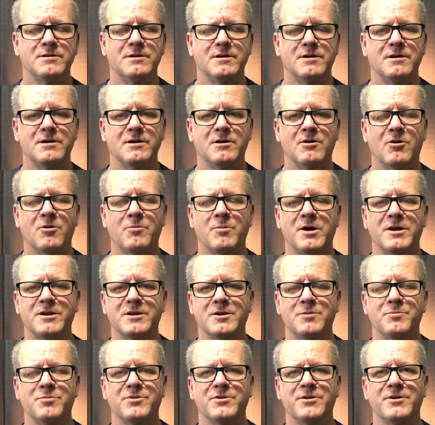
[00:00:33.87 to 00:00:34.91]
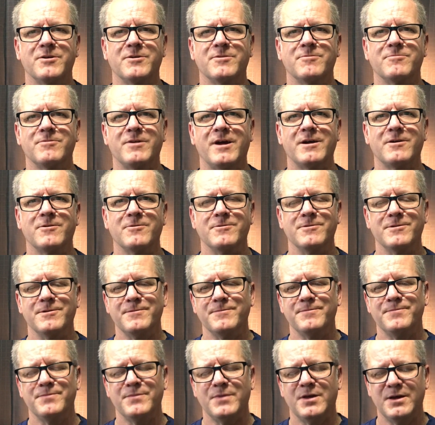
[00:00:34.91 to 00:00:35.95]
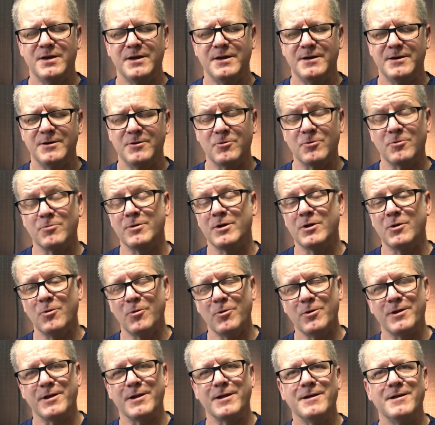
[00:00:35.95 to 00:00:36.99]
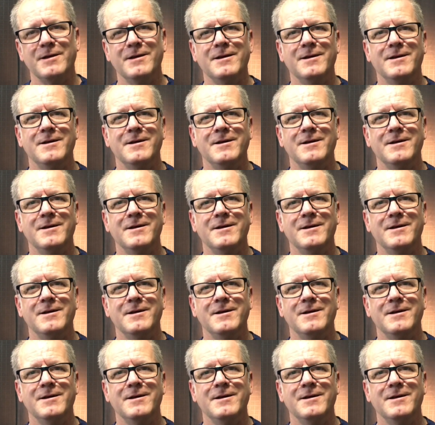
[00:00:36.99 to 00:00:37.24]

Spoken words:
harmonica player record or recording.